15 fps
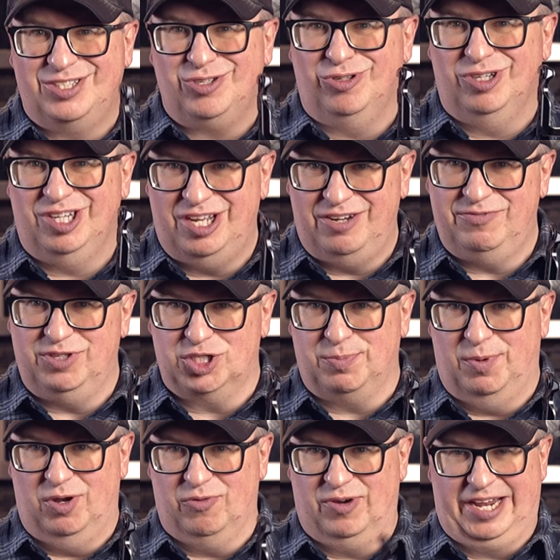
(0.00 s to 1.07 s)
I still love the
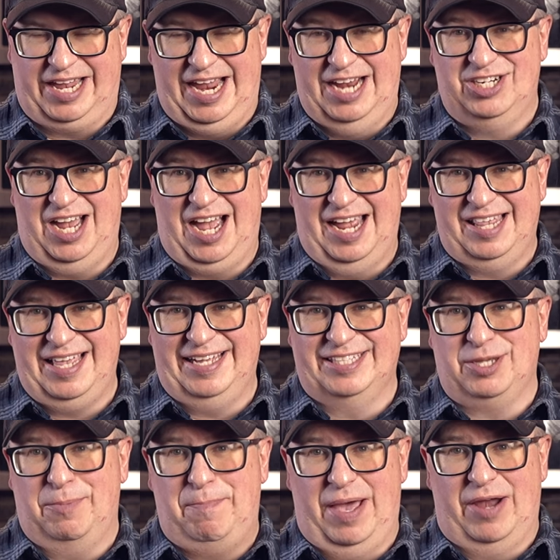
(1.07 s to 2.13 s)
SmallRig cage. I think
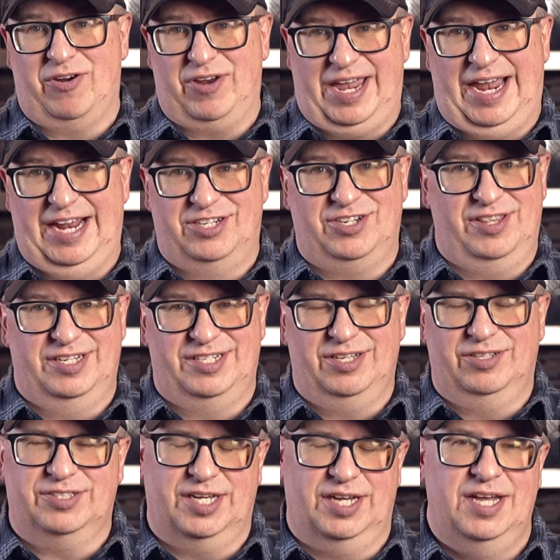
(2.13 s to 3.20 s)
it's a better cage than the
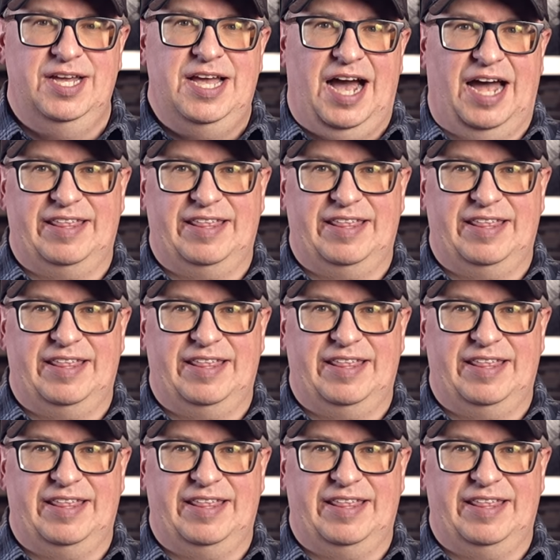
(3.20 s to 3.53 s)
Tilta.